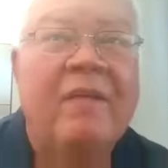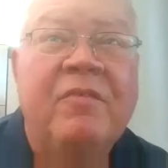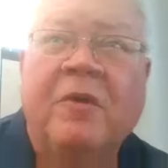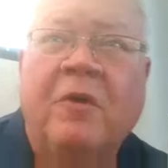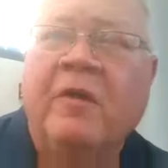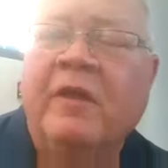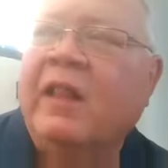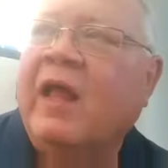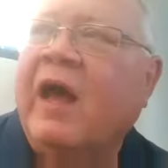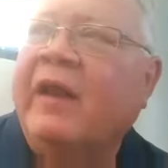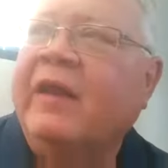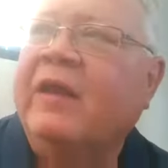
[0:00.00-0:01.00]
I've stolen a
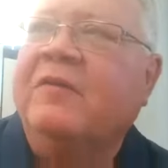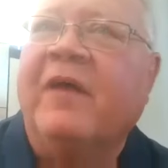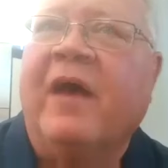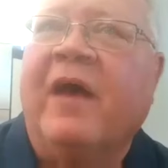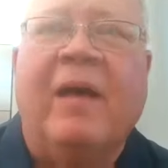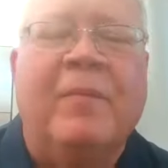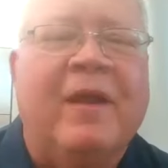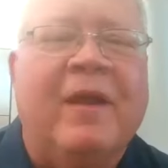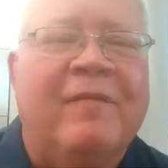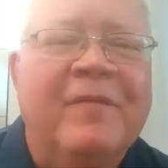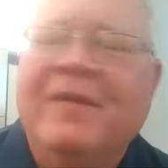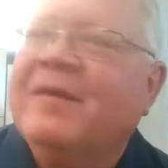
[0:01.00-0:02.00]
lot of your time, and
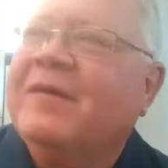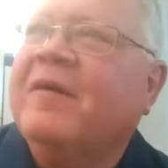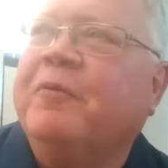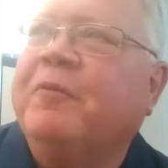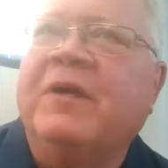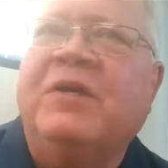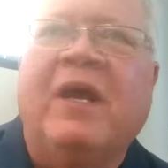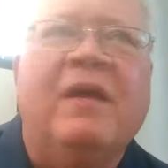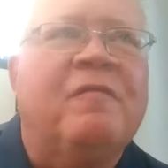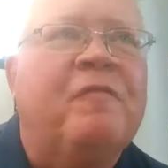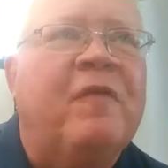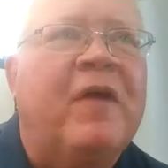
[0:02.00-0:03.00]
I
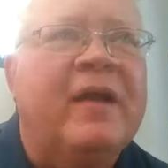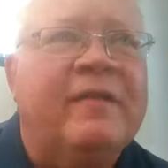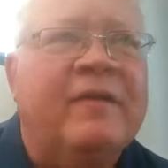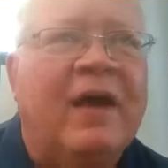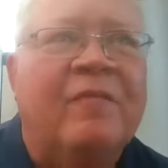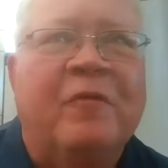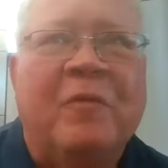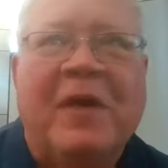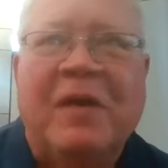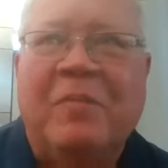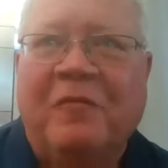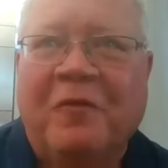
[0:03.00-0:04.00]
appreciate you finding time for
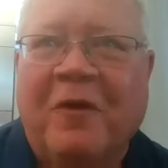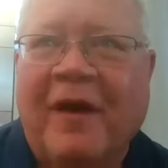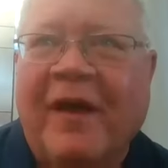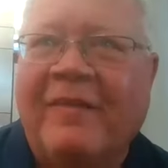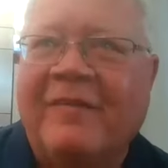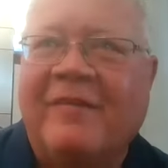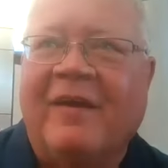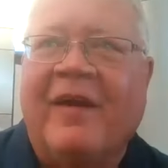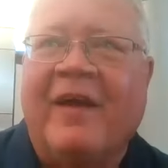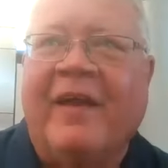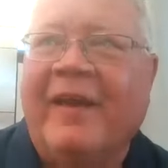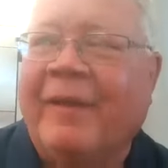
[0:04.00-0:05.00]
me before I got
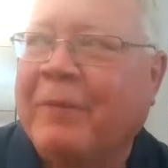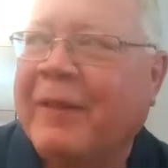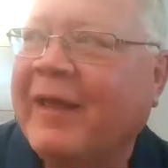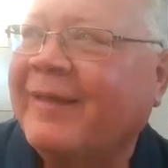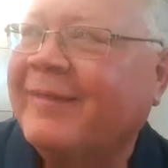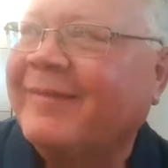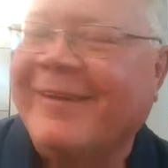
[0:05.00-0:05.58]
stuck on in a plane.